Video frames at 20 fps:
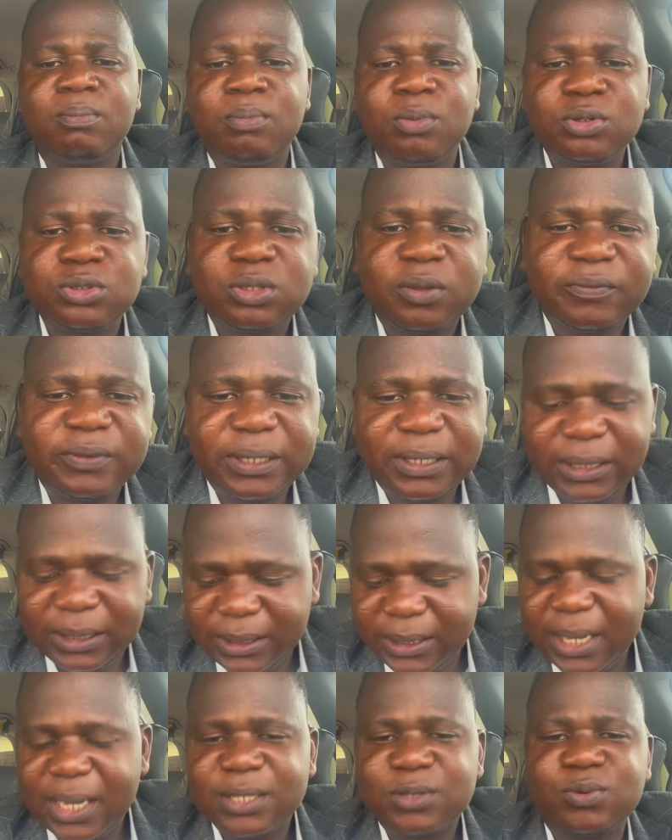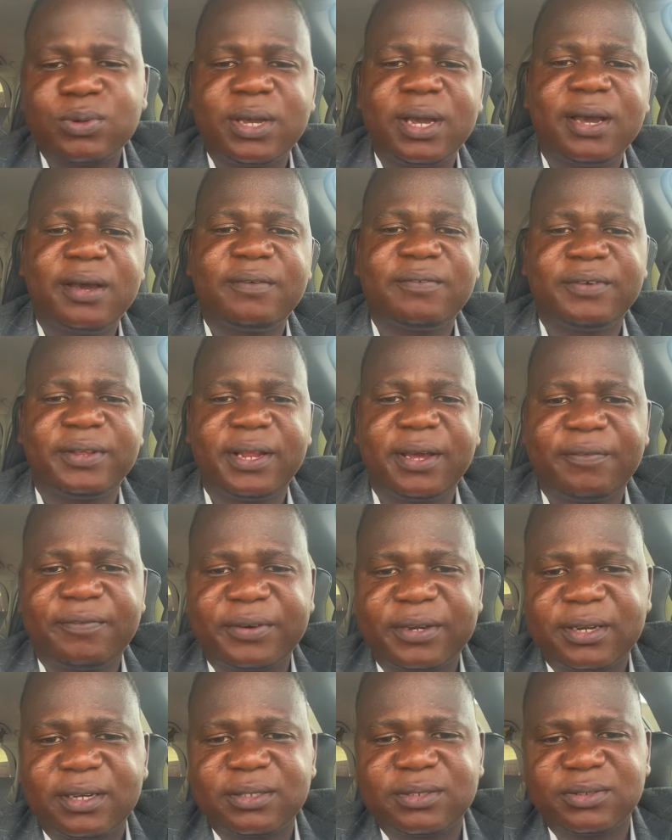most of the leaders we have in
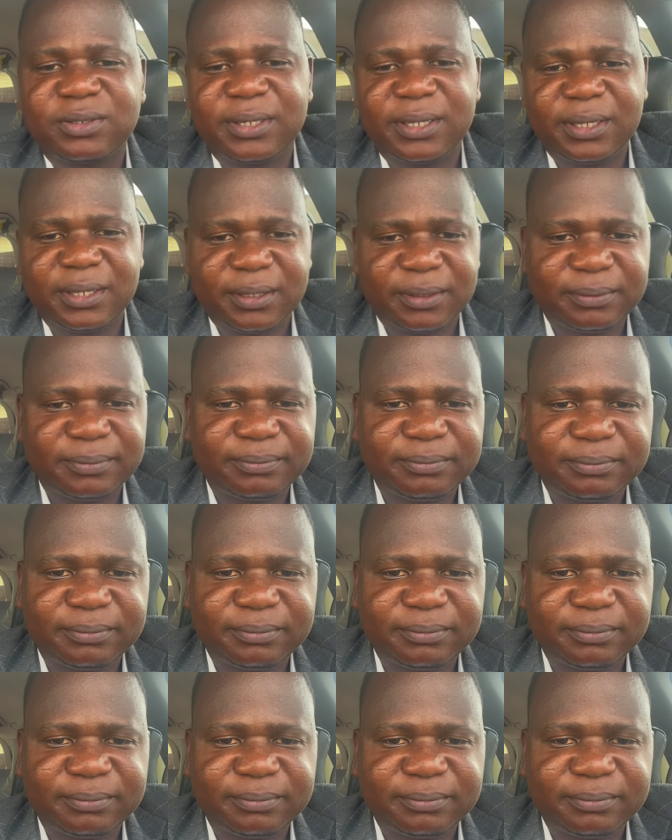Africa today